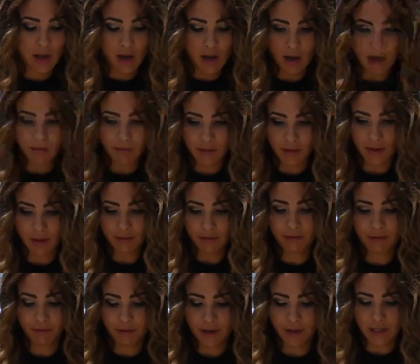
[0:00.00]
of the
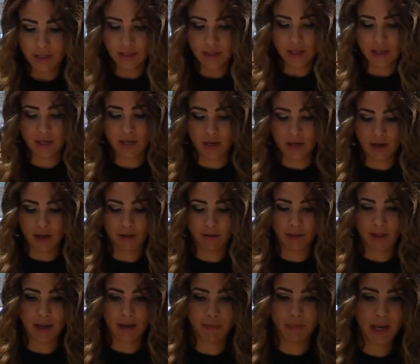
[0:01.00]
front
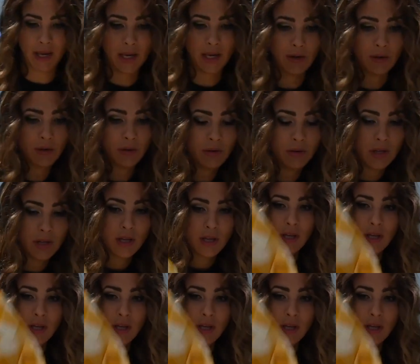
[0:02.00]
of that panel.